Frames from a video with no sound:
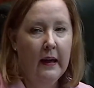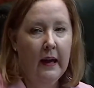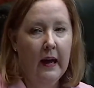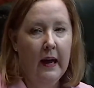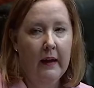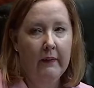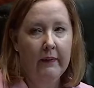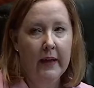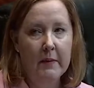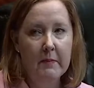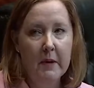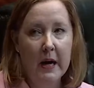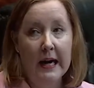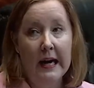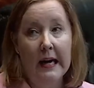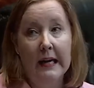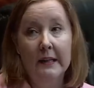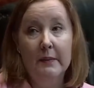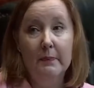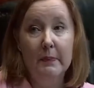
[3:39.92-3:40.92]
And then my
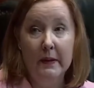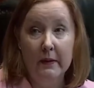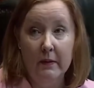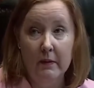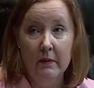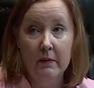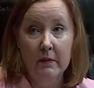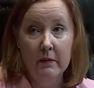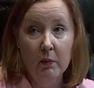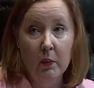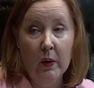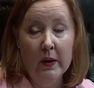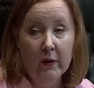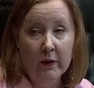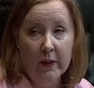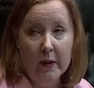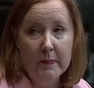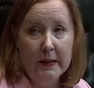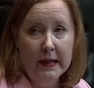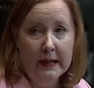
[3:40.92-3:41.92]
husband went
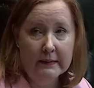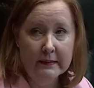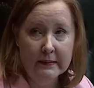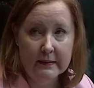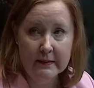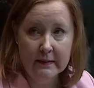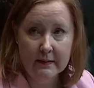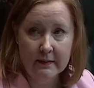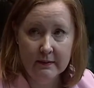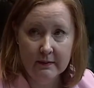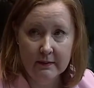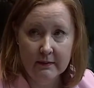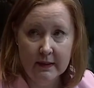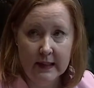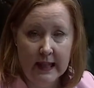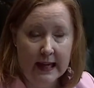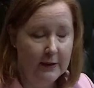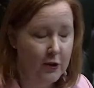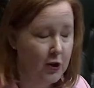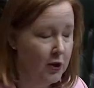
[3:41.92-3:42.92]
on the bus
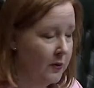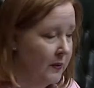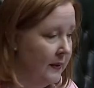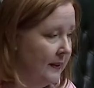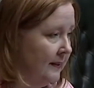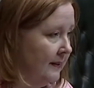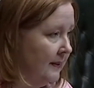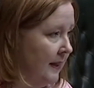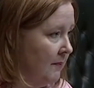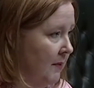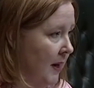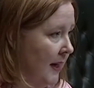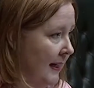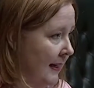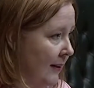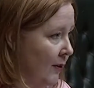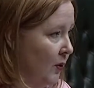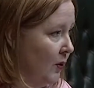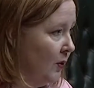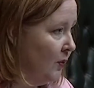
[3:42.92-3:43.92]
with our tours, and my
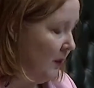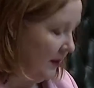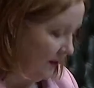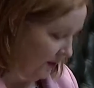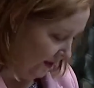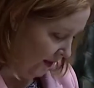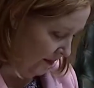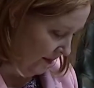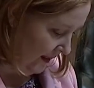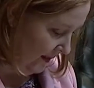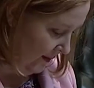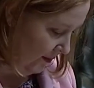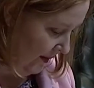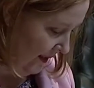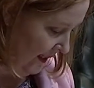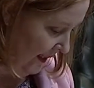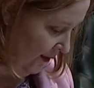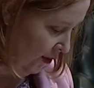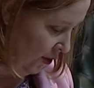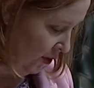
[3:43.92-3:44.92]
in-laws went on the bus with
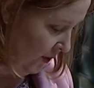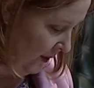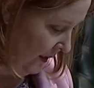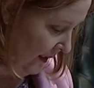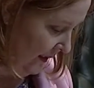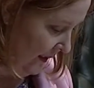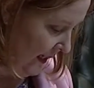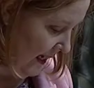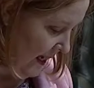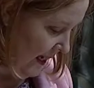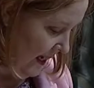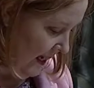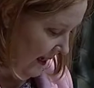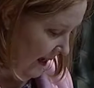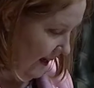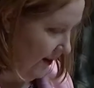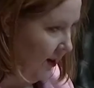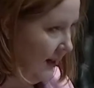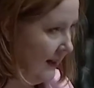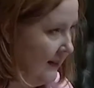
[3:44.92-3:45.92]
their tours,
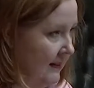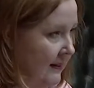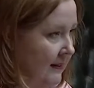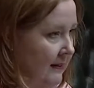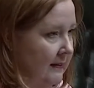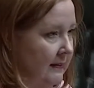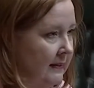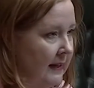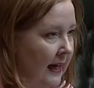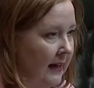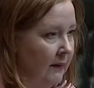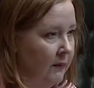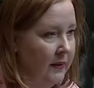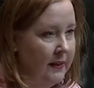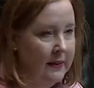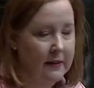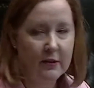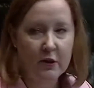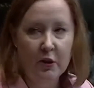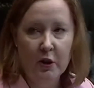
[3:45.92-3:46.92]
and I stayed with
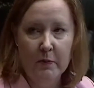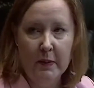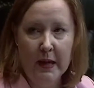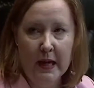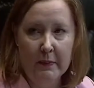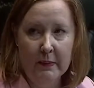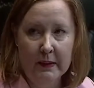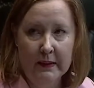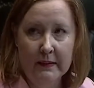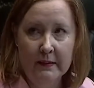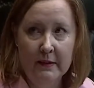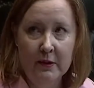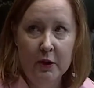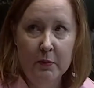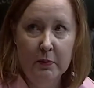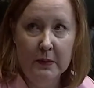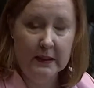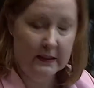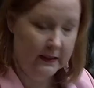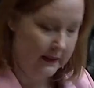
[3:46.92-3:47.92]
this new baby and this new
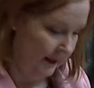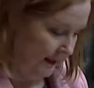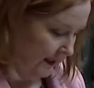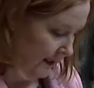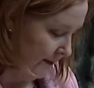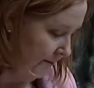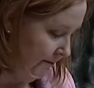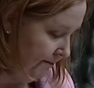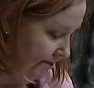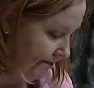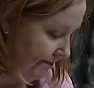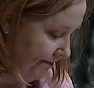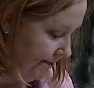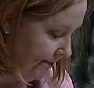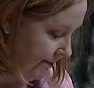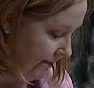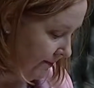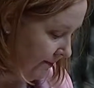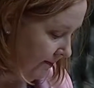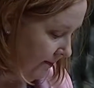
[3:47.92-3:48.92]
business.
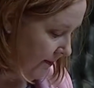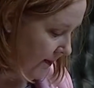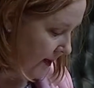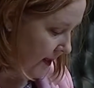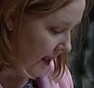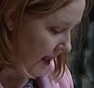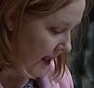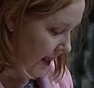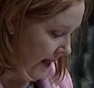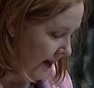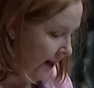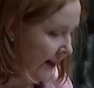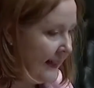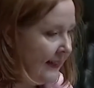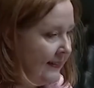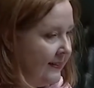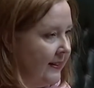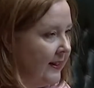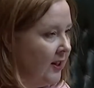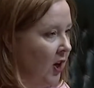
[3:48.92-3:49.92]
And I
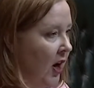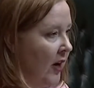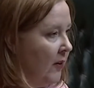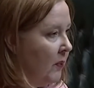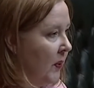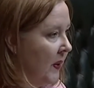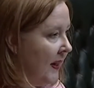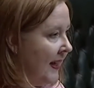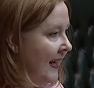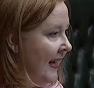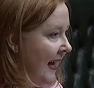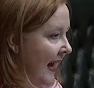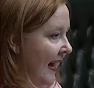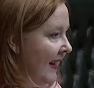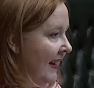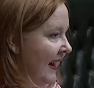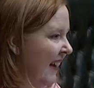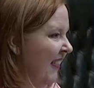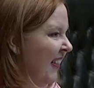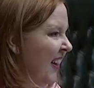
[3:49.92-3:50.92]
guess you're kind of working
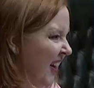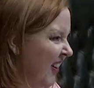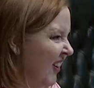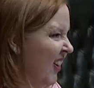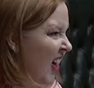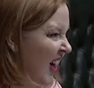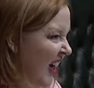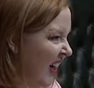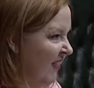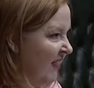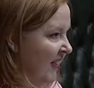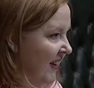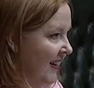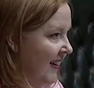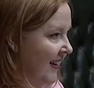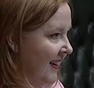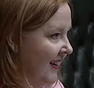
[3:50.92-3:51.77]
out now that I kind of